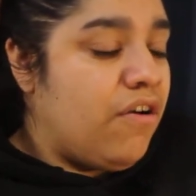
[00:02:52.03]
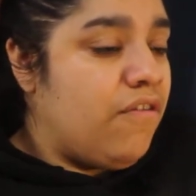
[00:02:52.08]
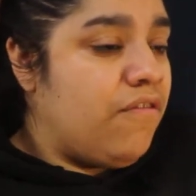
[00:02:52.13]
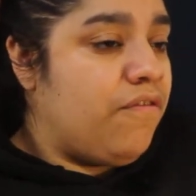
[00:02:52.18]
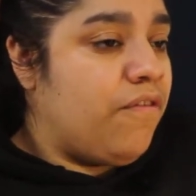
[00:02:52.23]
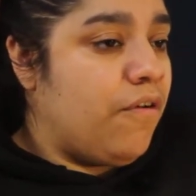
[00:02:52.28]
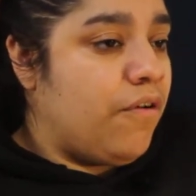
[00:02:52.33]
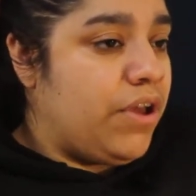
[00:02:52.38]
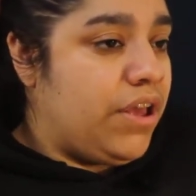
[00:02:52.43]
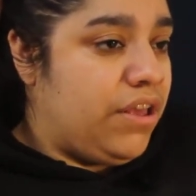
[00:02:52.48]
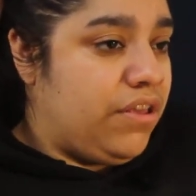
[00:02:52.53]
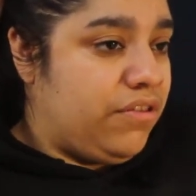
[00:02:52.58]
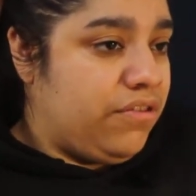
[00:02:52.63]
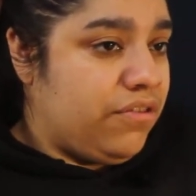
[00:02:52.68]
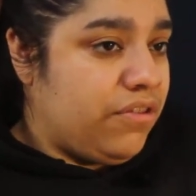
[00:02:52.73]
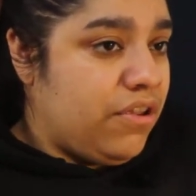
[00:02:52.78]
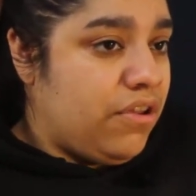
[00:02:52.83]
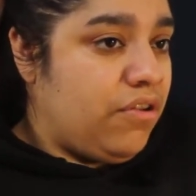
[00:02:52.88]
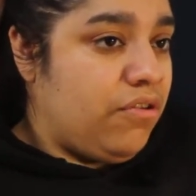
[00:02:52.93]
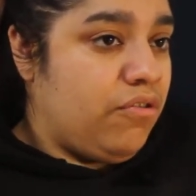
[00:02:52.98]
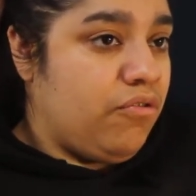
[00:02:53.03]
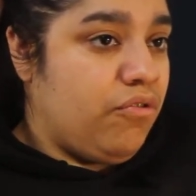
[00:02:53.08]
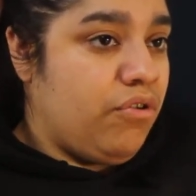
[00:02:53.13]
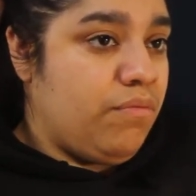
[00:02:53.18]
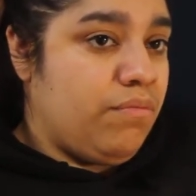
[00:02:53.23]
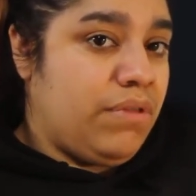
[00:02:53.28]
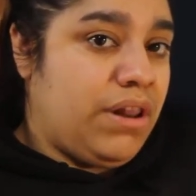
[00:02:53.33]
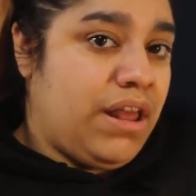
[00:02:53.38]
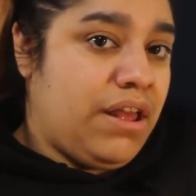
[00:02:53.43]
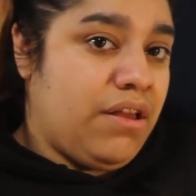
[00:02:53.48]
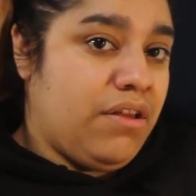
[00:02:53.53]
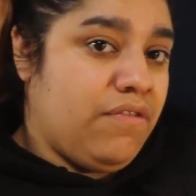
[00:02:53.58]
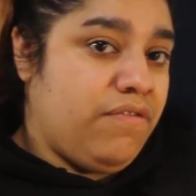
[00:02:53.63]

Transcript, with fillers: for his group uh,